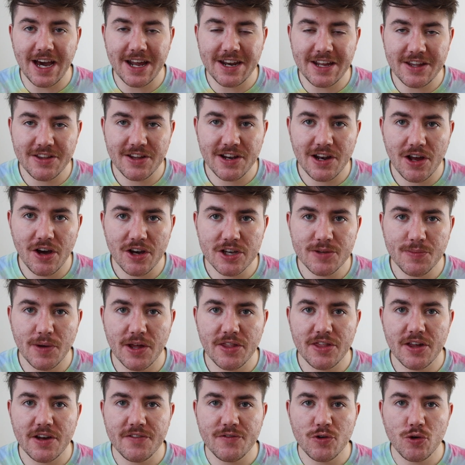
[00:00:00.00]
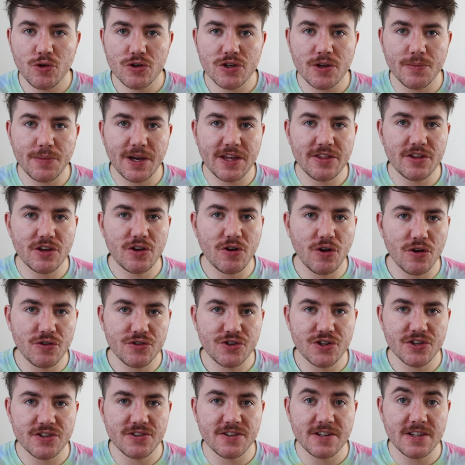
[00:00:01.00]
And in the last month, I've also made the
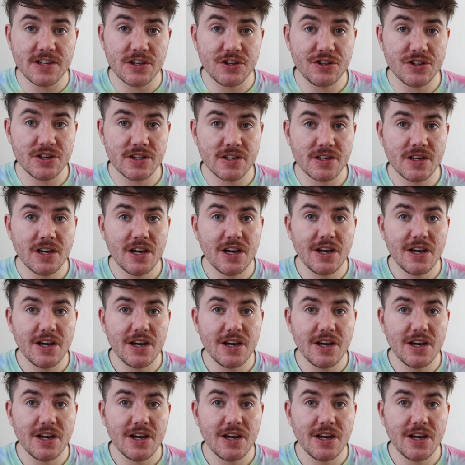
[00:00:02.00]
conscious decision